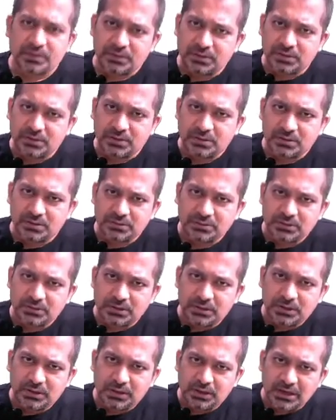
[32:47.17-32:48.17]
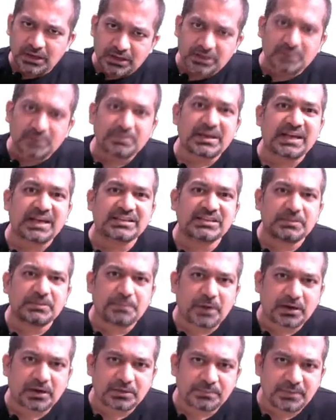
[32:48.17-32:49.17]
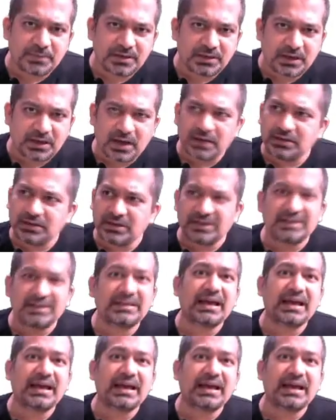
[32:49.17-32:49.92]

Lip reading: uh, income tax department and